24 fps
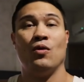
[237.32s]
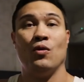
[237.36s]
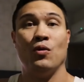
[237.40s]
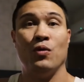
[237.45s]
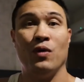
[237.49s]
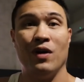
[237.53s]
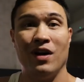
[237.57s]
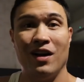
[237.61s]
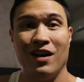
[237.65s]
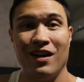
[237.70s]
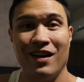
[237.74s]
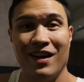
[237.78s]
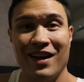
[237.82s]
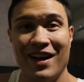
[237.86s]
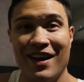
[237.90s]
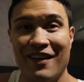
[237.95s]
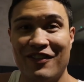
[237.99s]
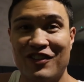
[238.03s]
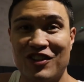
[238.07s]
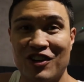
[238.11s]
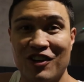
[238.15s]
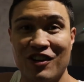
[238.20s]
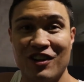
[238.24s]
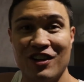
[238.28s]
Well,
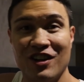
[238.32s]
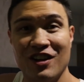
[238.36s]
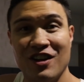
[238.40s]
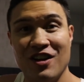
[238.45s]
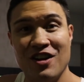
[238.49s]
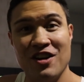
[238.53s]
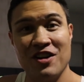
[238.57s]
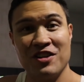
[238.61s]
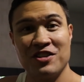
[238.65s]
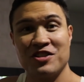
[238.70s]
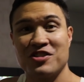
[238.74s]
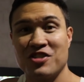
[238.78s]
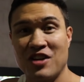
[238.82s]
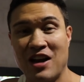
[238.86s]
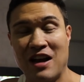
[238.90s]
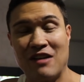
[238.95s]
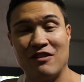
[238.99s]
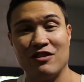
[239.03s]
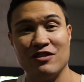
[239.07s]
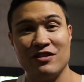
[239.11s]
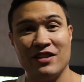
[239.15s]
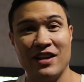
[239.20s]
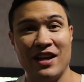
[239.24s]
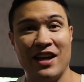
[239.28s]
after a long
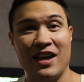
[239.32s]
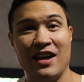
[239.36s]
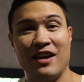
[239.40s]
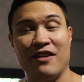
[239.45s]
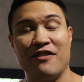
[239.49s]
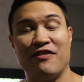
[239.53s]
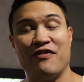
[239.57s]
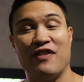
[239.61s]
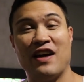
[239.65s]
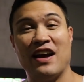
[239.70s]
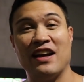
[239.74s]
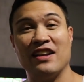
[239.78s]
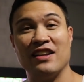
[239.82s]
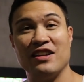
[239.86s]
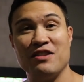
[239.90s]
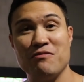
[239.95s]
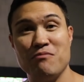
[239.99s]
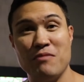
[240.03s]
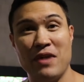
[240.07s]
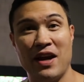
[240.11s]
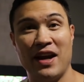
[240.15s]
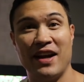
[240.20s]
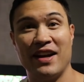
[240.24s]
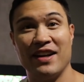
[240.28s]
travel day, finally
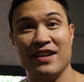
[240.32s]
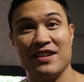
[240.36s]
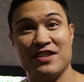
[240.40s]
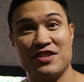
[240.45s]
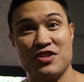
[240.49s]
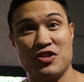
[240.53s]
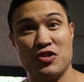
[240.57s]
made it